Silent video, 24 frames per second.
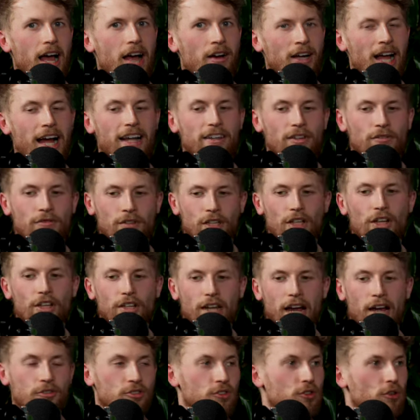kind of learned
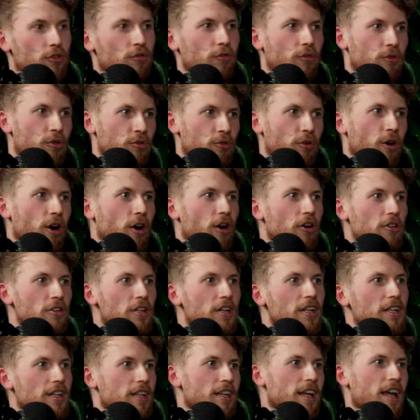how to do a front crawl,
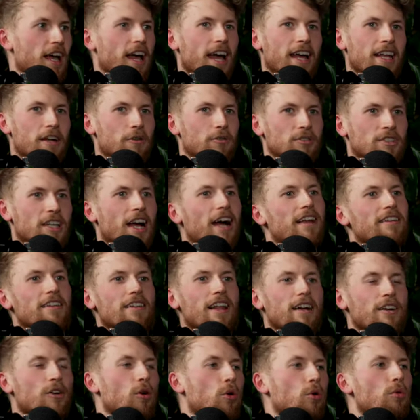and I was kind of
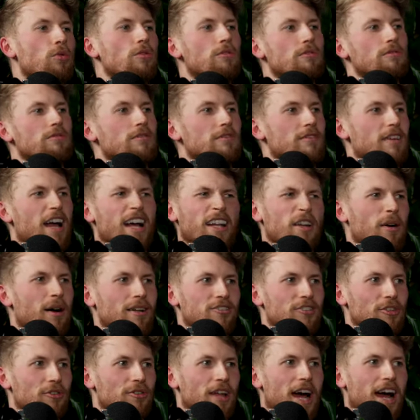like, cool. I know how
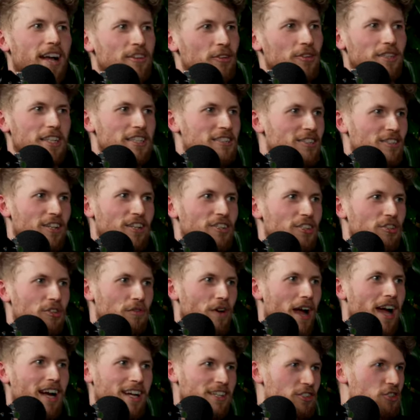to do that. I don't need to learn
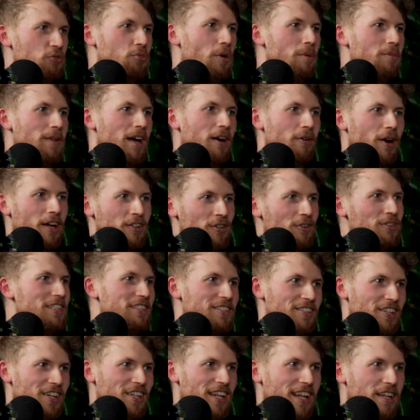another. I can swim now. I don't need
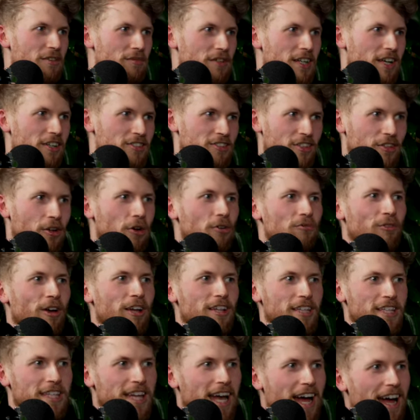to learn anything else. I don't
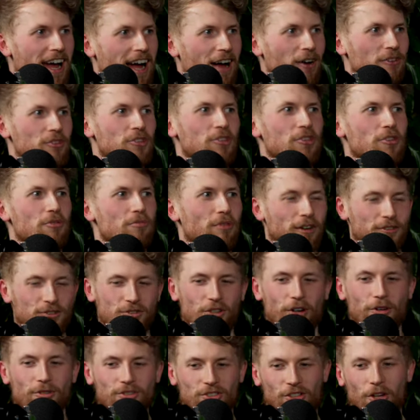really get how you do
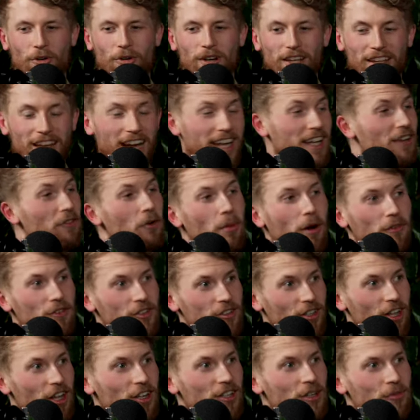breaststroke. So I never
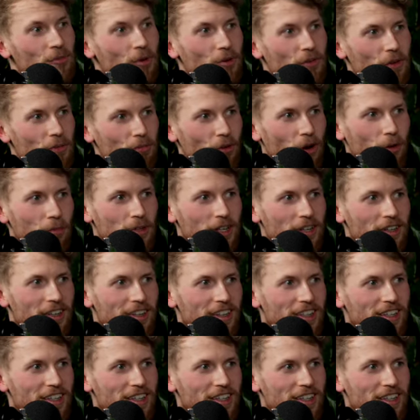bothered learning with it properly.